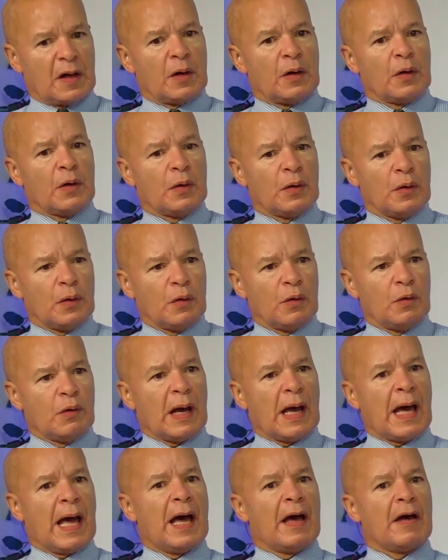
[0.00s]
who
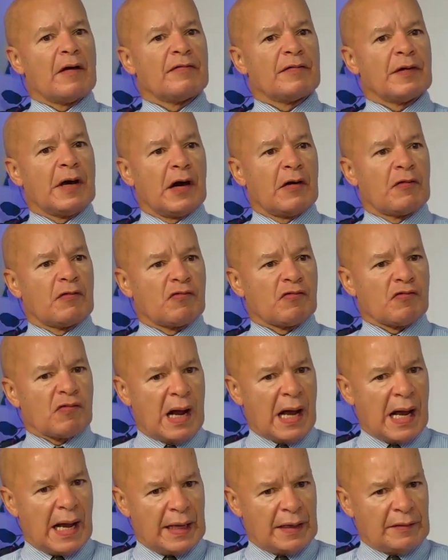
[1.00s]
have
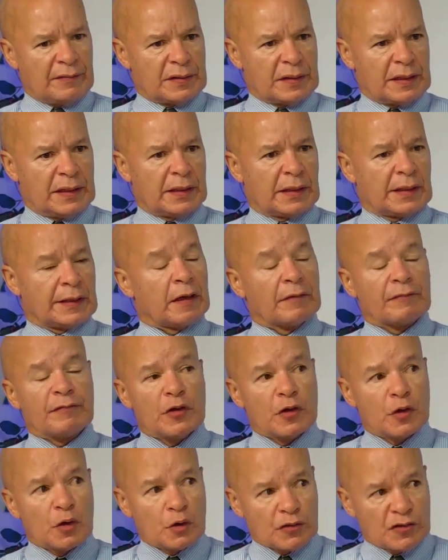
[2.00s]
arrived here and have
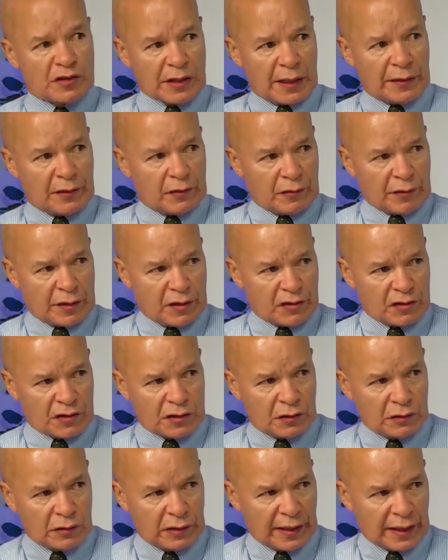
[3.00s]
no
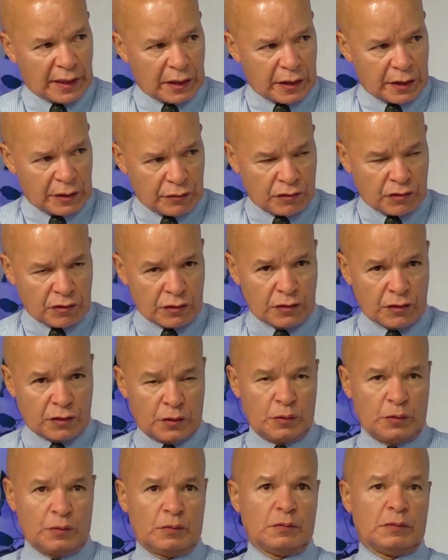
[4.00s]
generational linkage
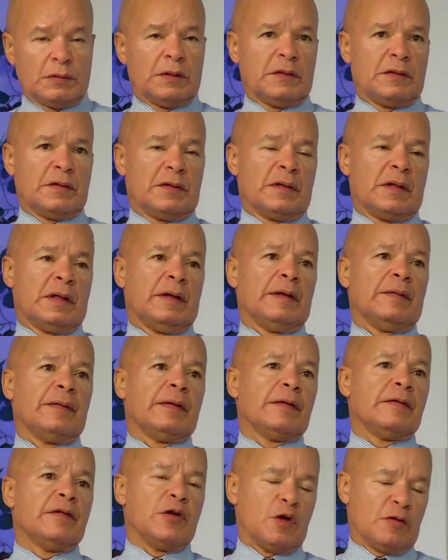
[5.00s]
to
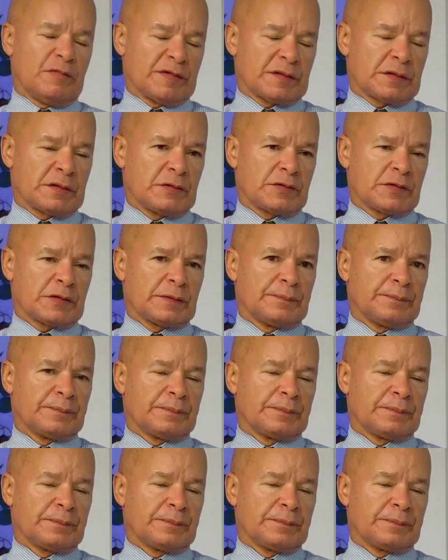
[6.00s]
Nova Scotia.